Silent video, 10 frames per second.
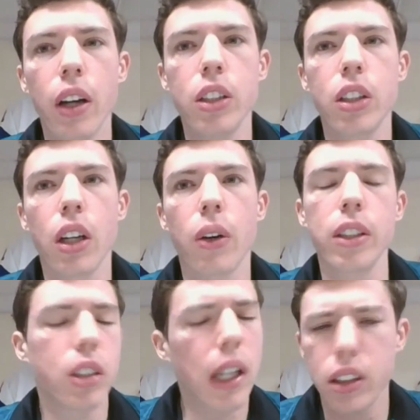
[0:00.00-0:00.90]
on a show
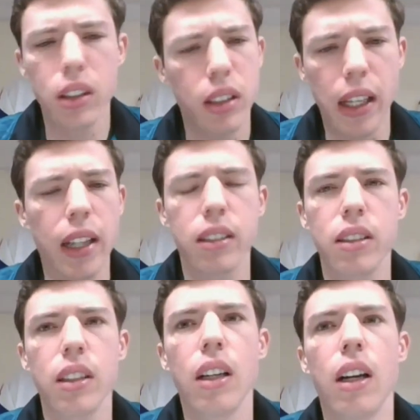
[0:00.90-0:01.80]
as just a
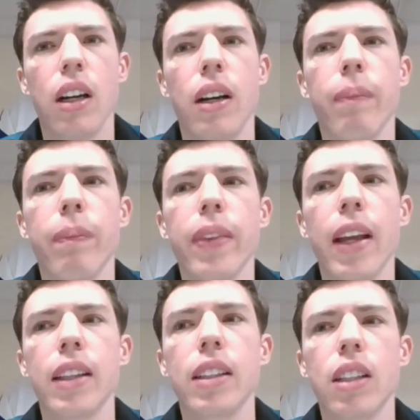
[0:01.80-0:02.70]
guest.
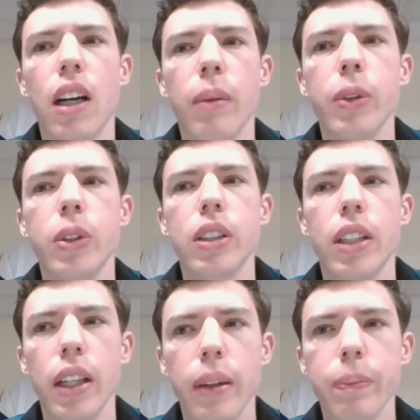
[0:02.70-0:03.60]
At the time it was just
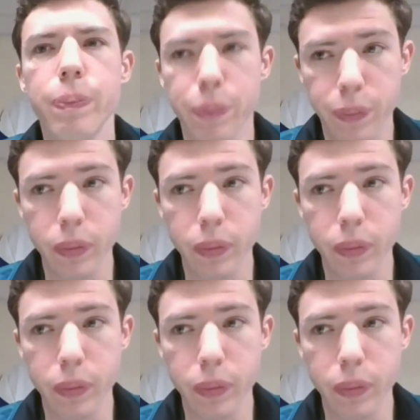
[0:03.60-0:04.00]
him,